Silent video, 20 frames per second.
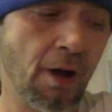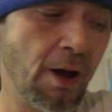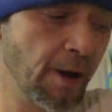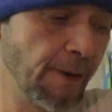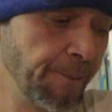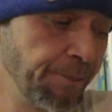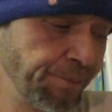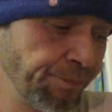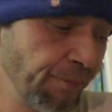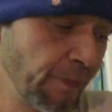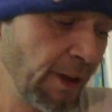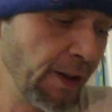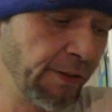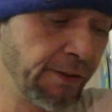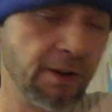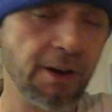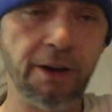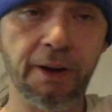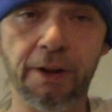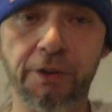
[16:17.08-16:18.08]
long,
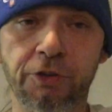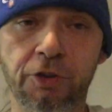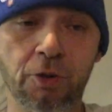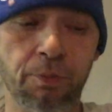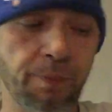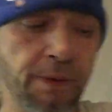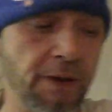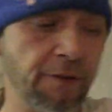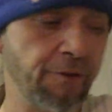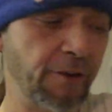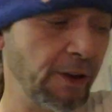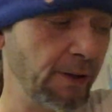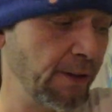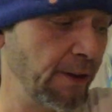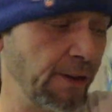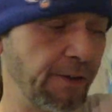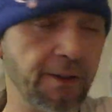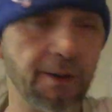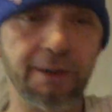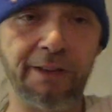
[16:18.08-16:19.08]
it's gonna get too beefy
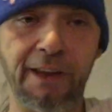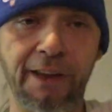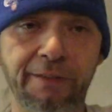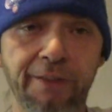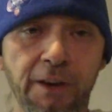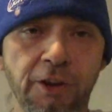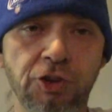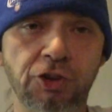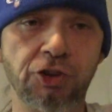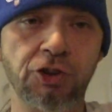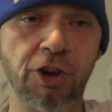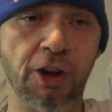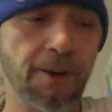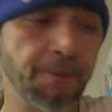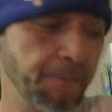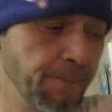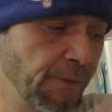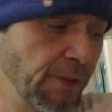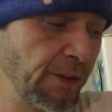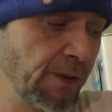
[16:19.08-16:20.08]
and then it's gonna taste like
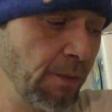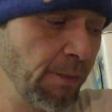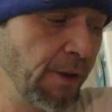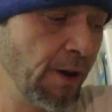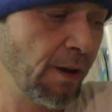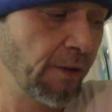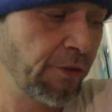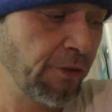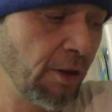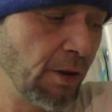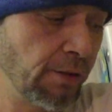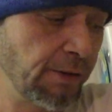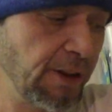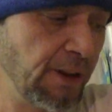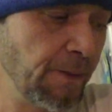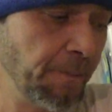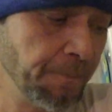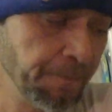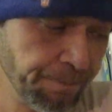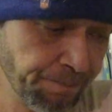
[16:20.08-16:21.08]
shit. It's gonna be all
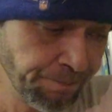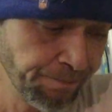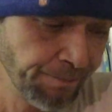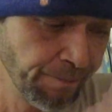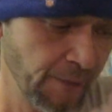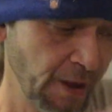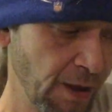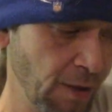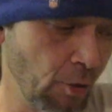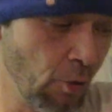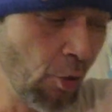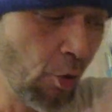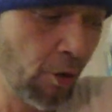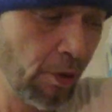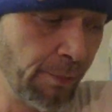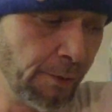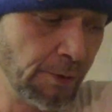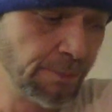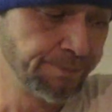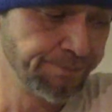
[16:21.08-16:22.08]
salty and
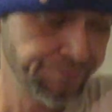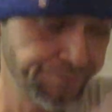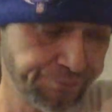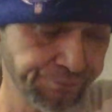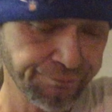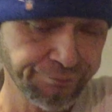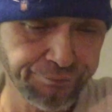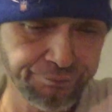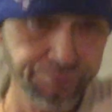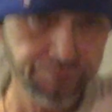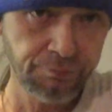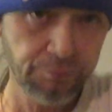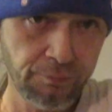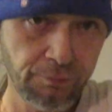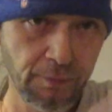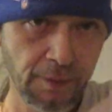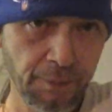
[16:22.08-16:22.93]
horrible. I like salt.